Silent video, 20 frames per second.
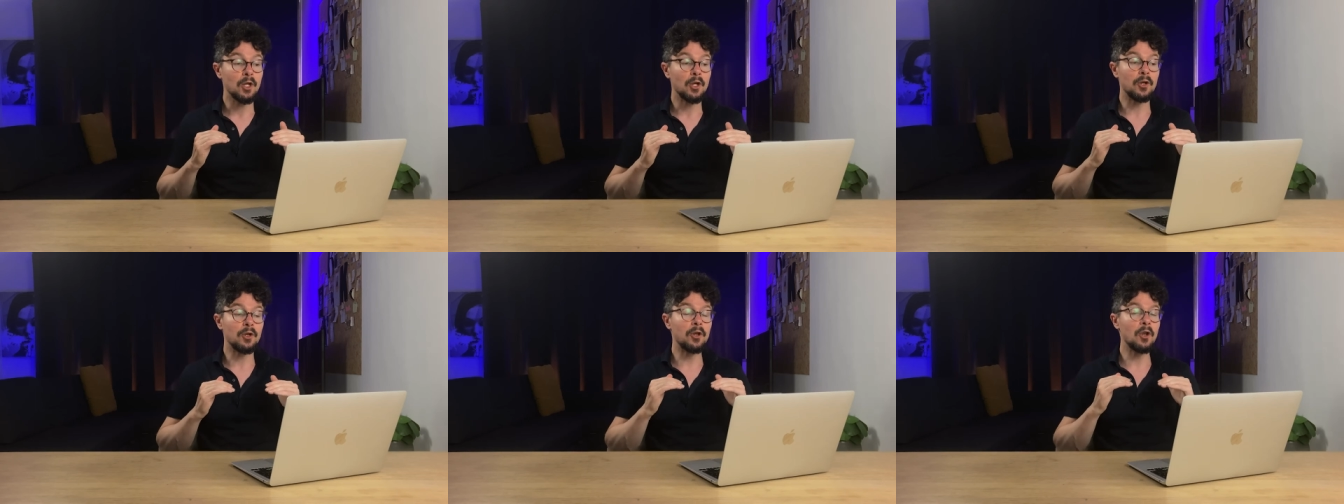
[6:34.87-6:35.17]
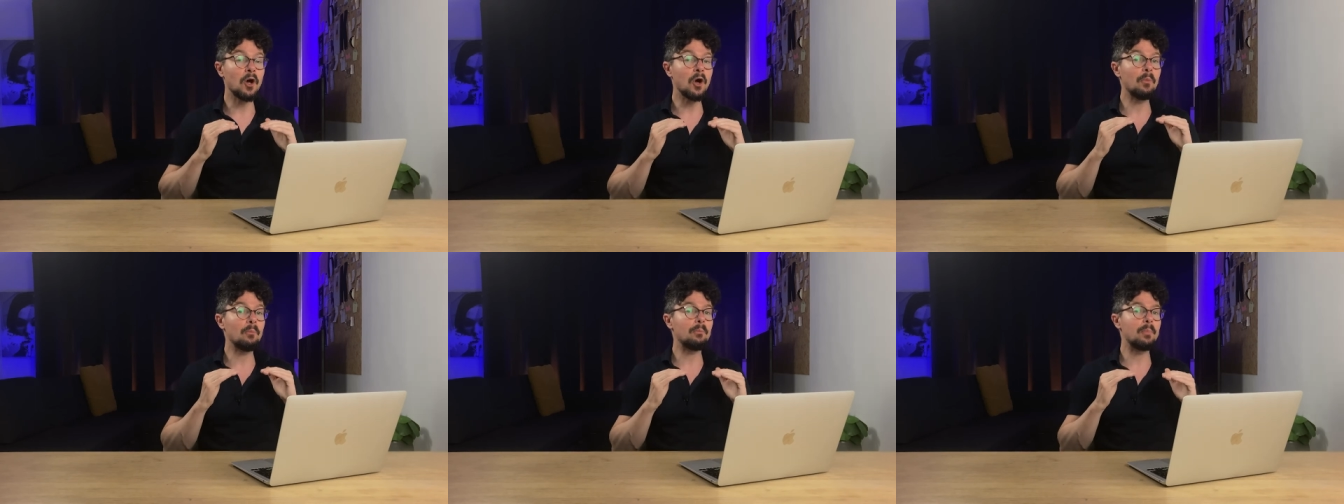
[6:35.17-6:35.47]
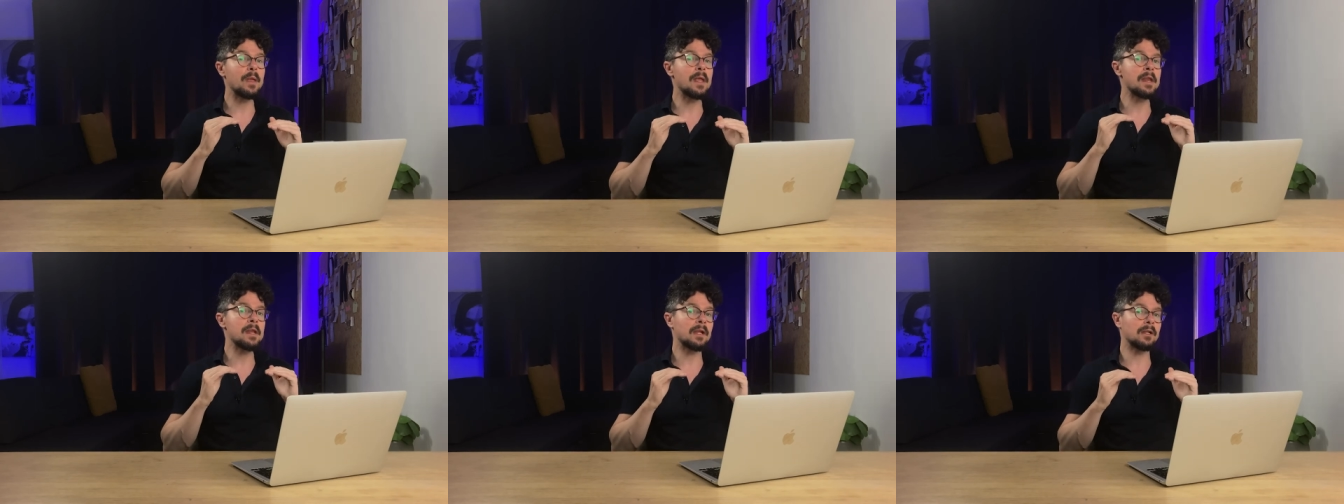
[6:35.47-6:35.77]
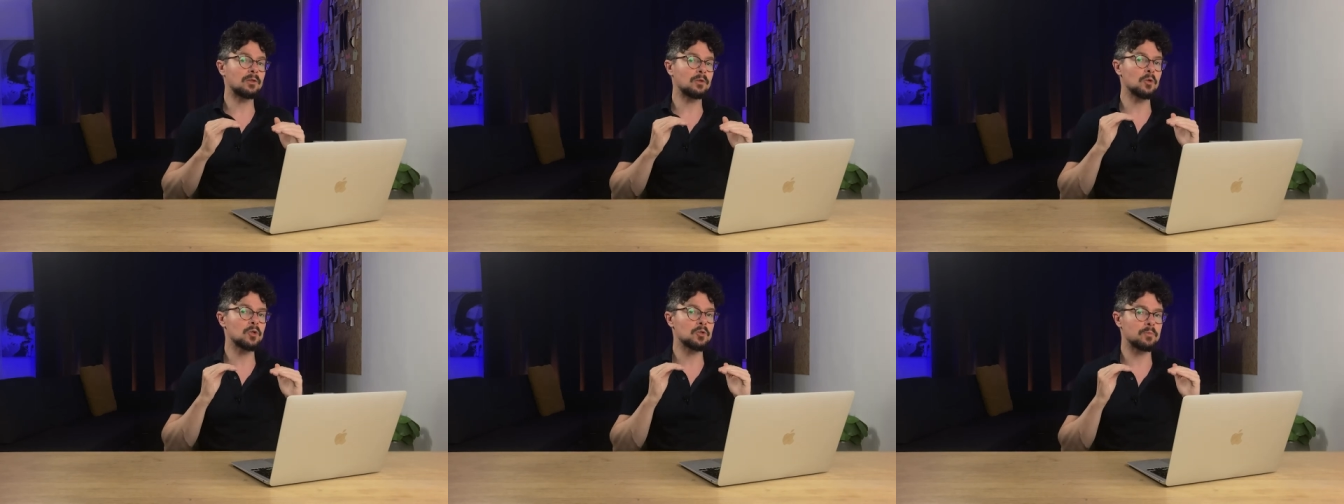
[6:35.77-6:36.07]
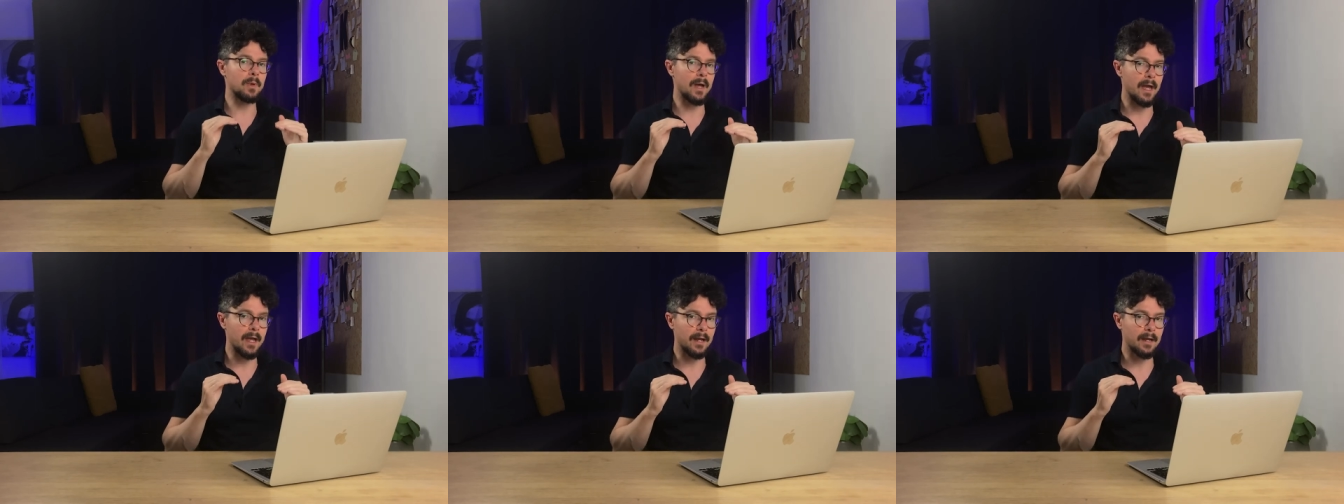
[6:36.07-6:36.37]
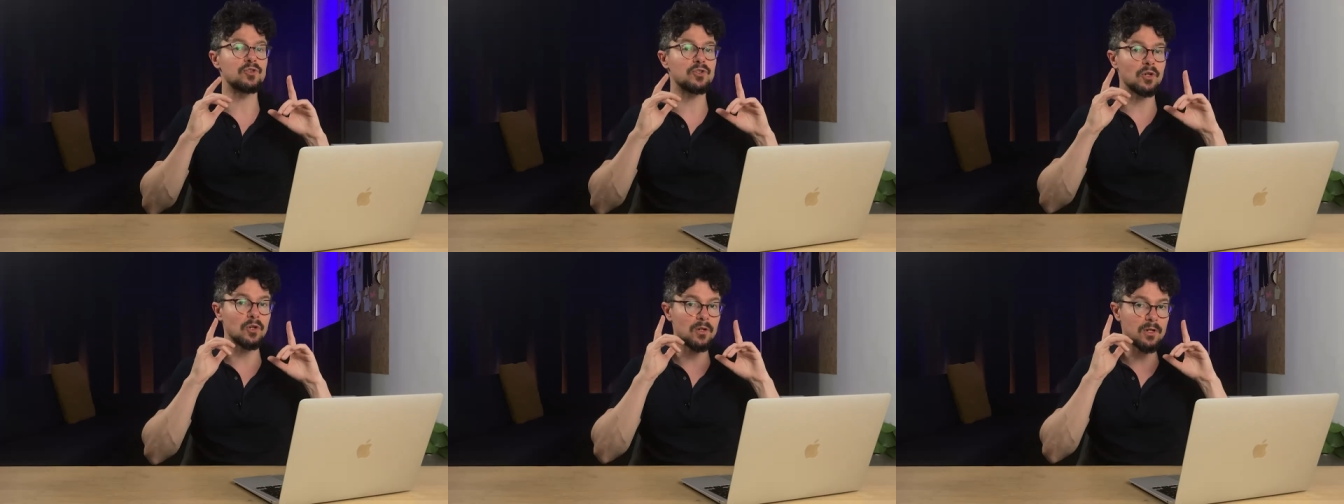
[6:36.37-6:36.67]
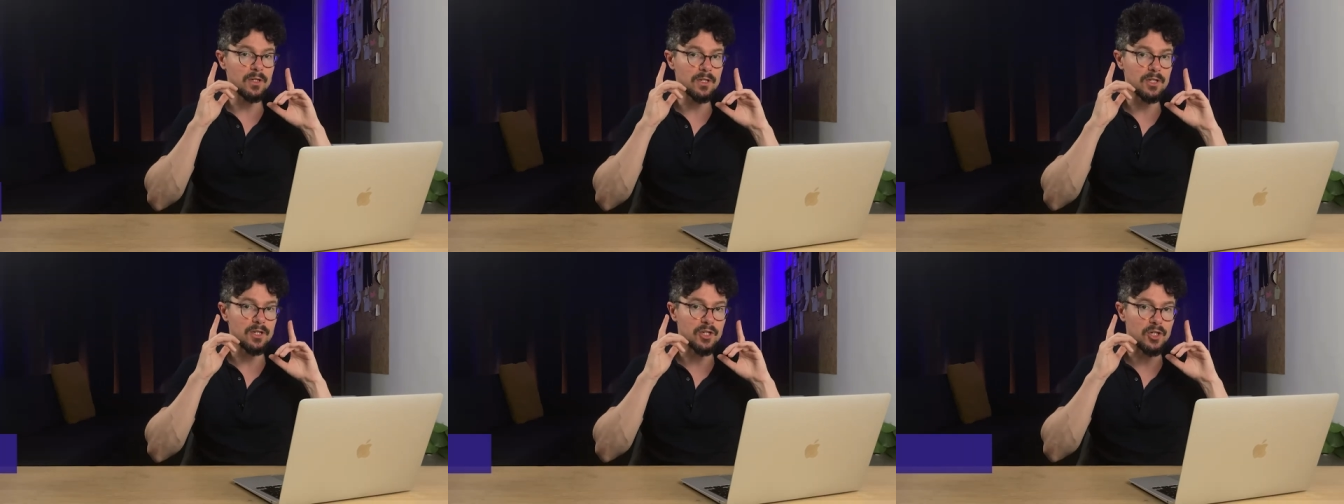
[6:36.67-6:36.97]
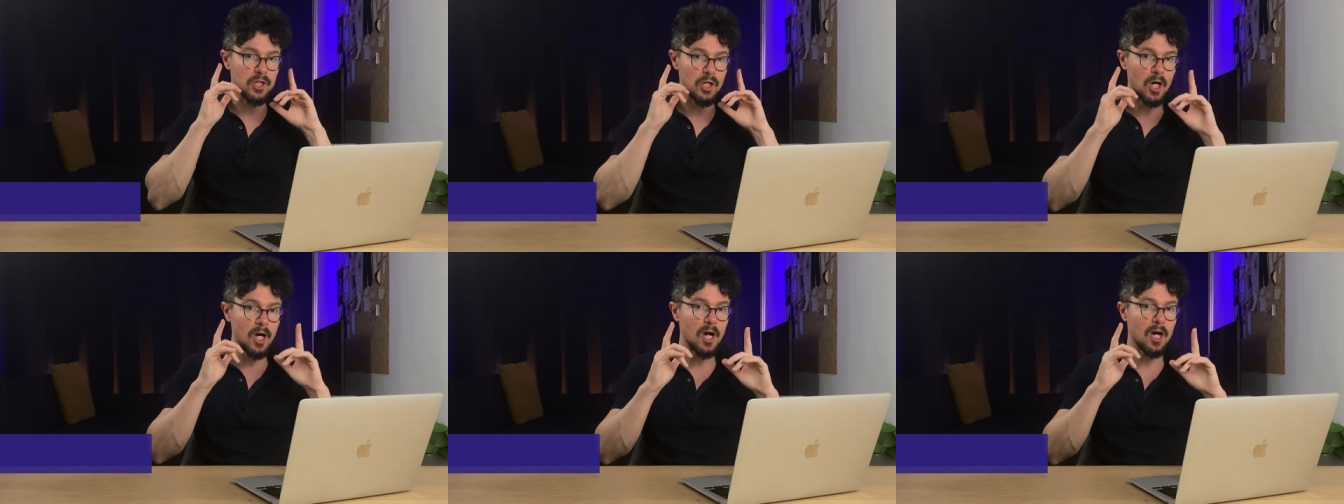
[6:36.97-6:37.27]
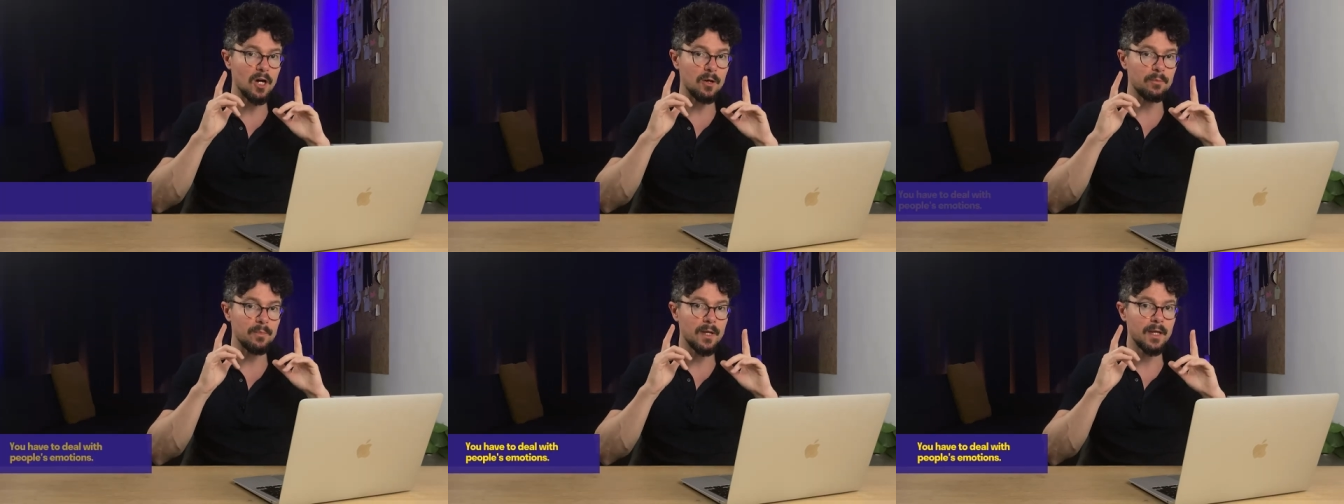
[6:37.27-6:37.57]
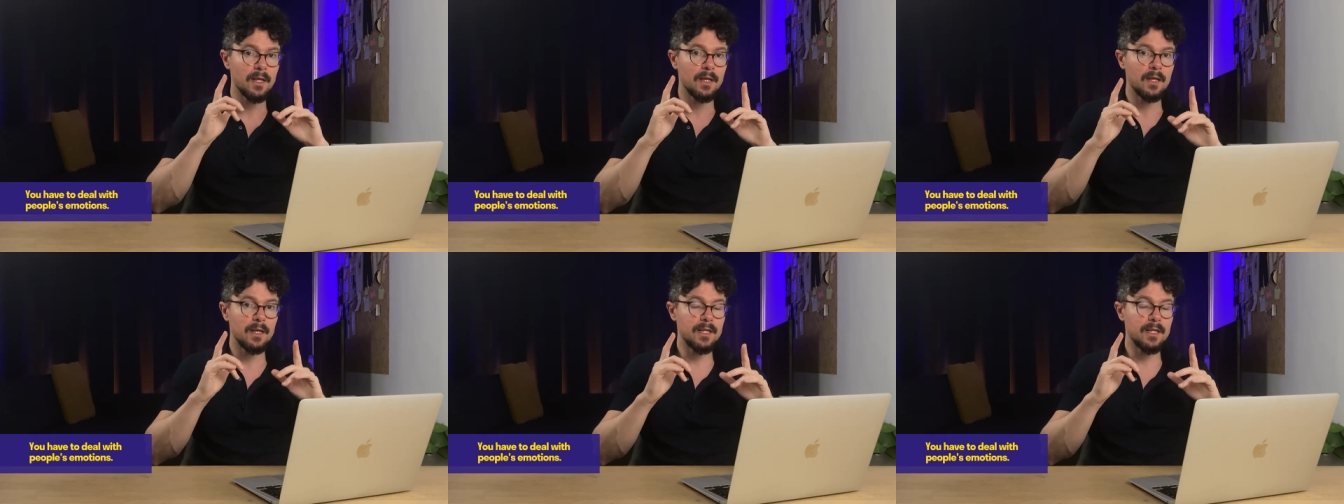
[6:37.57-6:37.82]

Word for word: not being a douchebag your job